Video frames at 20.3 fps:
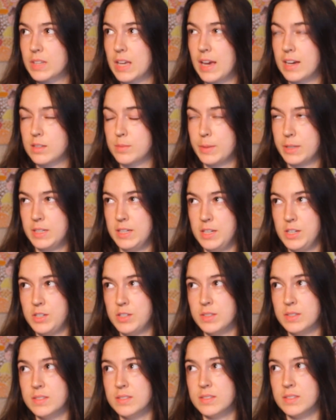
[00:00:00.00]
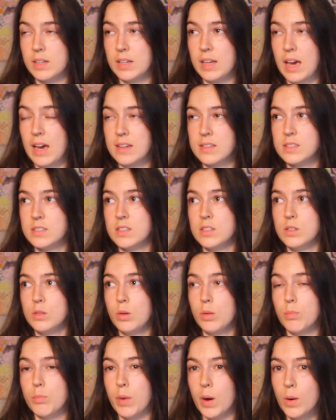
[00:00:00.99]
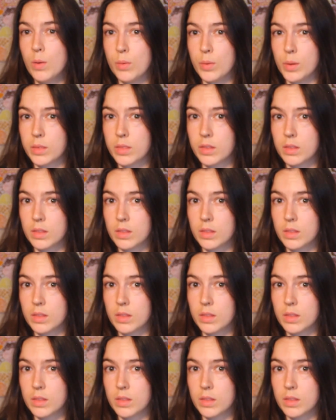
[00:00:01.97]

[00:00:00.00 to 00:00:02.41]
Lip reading: expectations. It has to do with both.